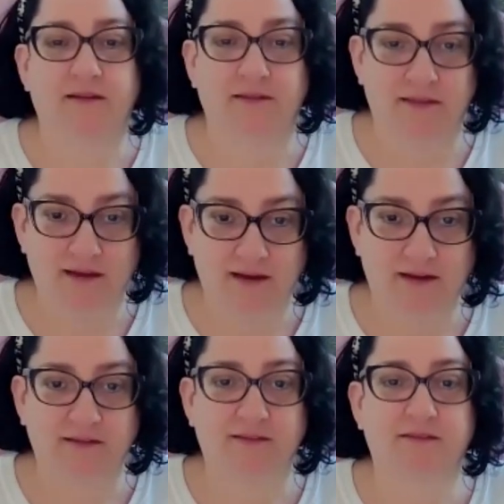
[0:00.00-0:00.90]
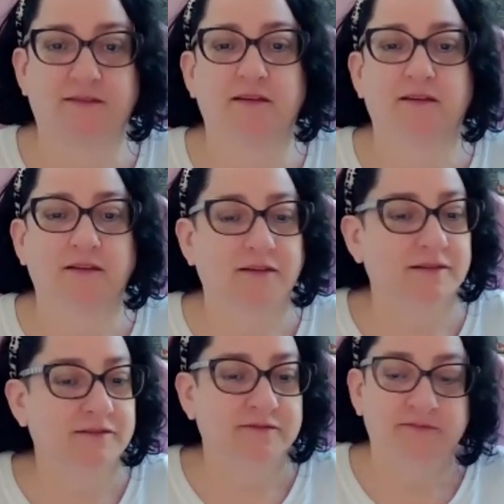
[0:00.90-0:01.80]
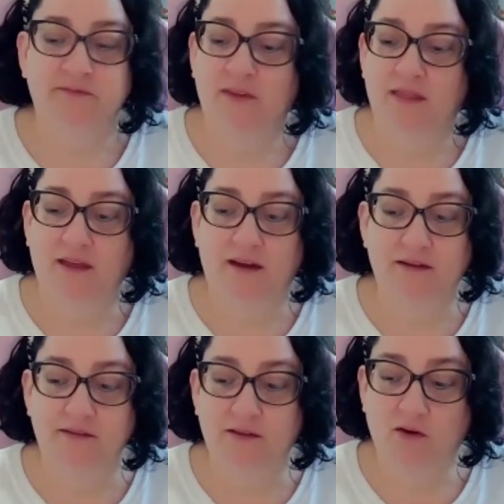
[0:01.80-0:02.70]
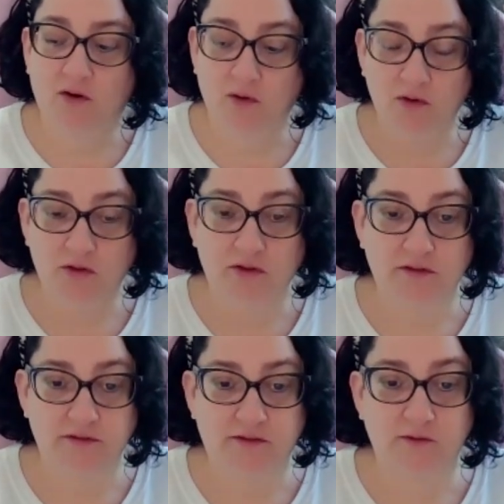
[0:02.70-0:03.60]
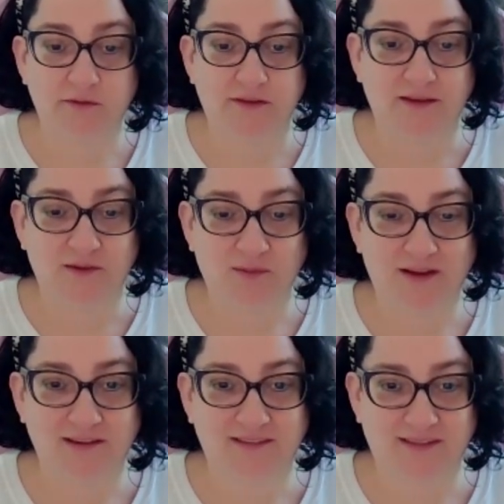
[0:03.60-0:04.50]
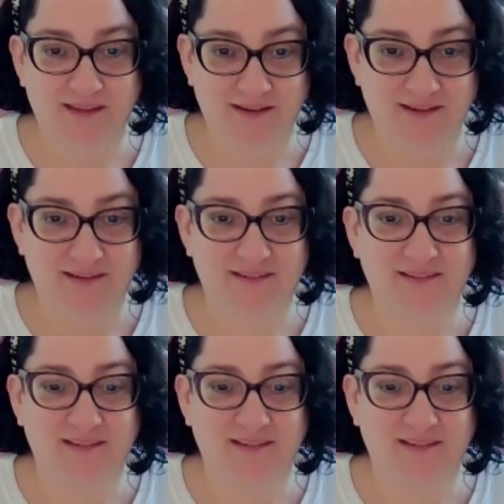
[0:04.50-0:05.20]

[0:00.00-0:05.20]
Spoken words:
that's that is a whole doozy right there.